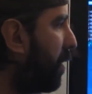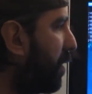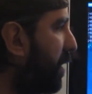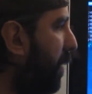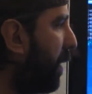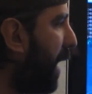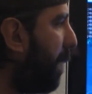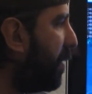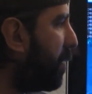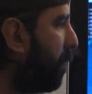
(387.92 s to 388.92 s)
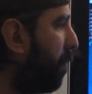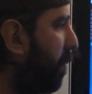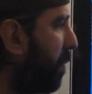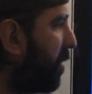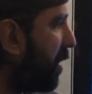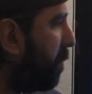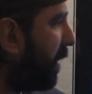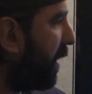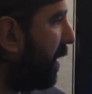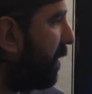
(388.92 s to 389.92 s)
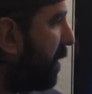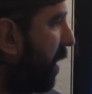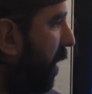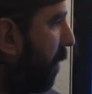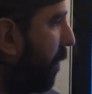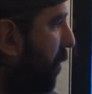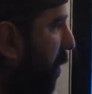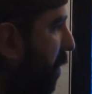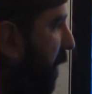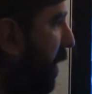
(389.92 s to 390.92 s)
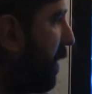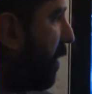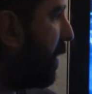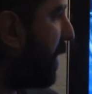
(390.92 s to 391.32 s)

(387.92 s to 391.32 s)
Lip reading: you'll see what happens just because Future Crew buried their